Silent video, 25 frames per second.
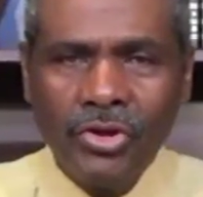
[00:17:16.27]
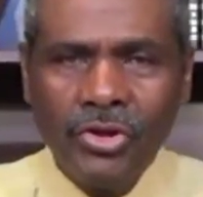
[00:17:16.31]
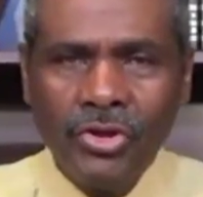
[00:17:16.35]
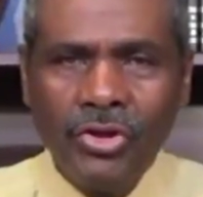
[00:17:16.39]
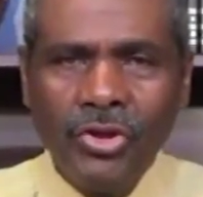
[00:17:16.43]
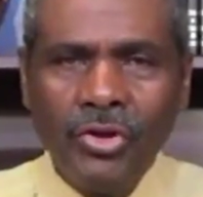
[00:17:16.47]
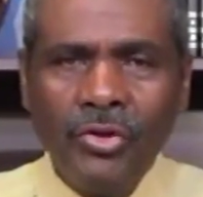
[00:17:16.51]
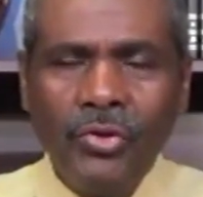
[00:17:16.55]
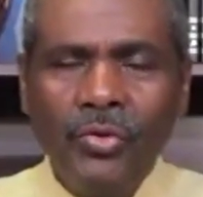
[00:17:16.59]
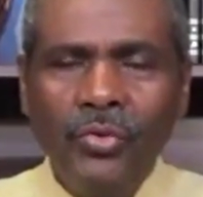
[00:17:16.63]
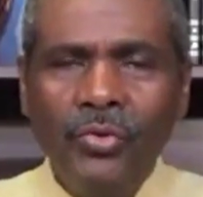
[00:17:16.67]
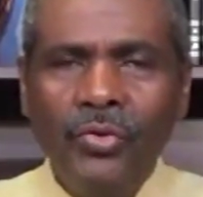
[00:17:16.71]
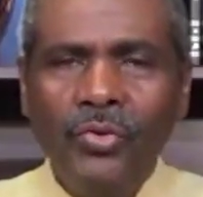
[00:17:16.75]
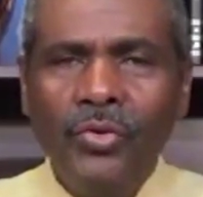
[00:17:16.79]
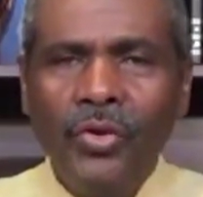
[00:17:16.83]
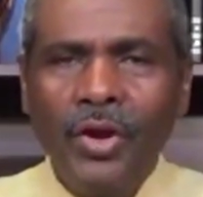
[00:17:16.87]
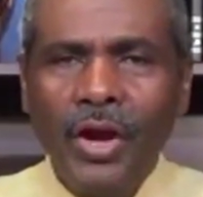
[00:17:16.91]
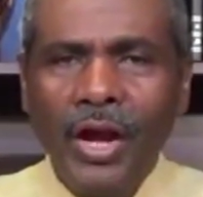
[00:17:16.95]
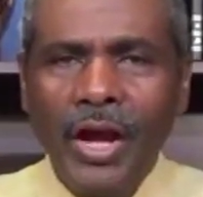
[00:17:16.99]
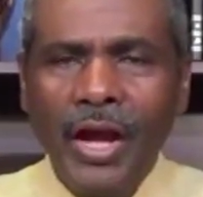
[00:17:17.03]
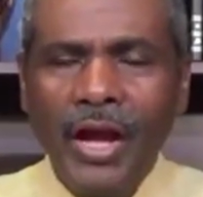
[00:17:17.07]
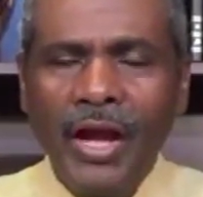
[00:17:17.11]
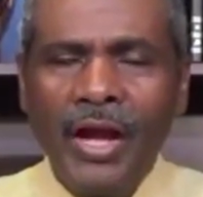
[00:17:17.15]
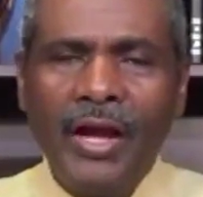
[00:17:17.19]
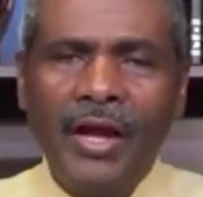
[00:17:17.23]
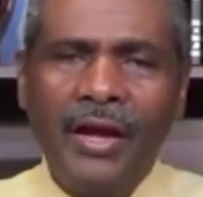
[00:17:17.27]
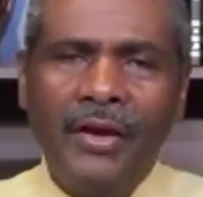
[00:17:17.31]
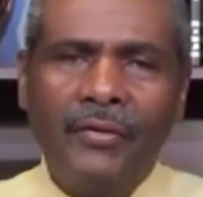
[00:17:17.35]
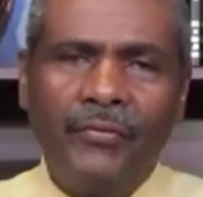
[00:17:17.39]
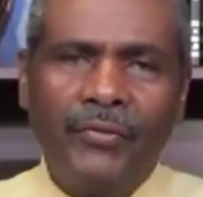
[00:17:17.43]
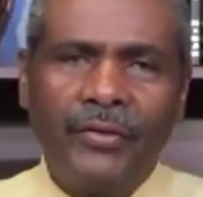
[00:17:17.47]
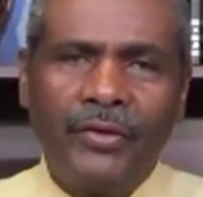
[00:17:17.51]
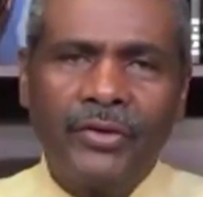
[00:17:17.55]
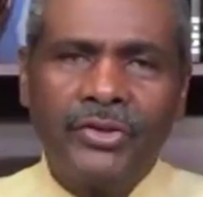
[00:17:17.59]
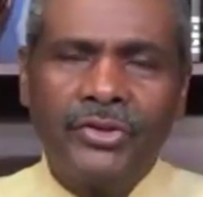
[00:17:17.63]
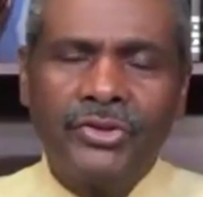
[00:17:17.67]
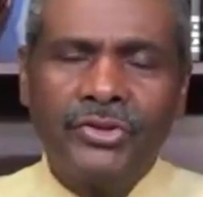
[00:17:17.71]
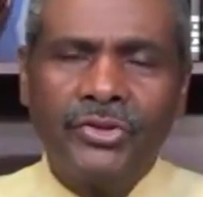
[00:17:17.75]
You have
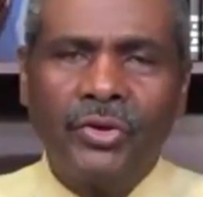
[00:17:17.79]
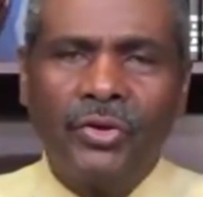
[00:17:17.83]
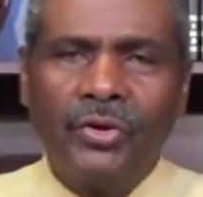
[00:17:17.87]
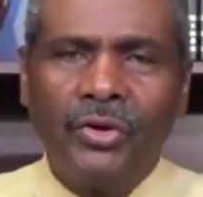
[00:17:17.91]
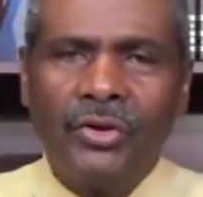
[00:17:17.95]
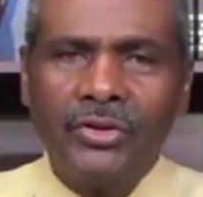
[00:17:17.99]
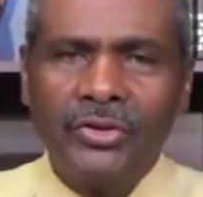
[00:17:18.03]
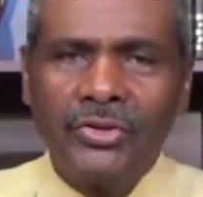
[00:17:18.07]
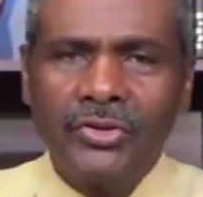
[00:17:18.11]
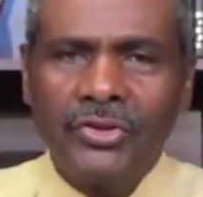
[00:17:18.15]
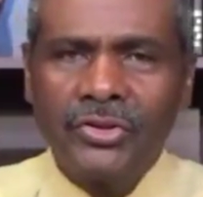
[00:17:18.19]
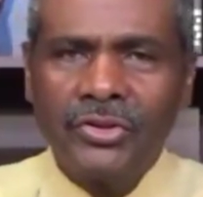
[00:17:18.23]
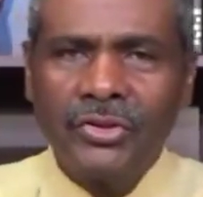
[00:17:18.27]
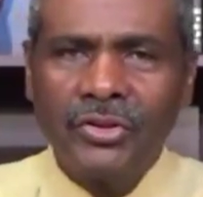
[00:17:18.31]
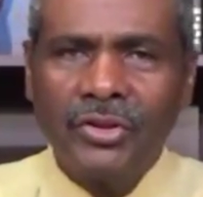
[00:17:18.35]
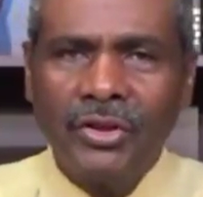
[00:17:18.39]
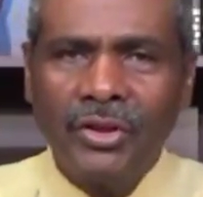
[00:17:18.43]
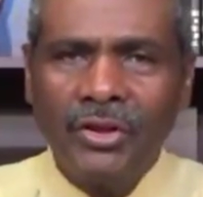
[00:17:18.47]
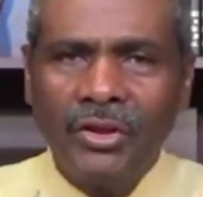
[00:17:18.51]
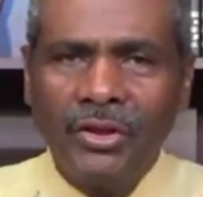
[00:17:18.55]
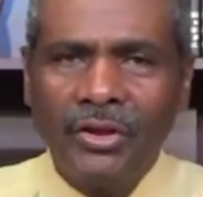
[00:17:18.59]
a choice.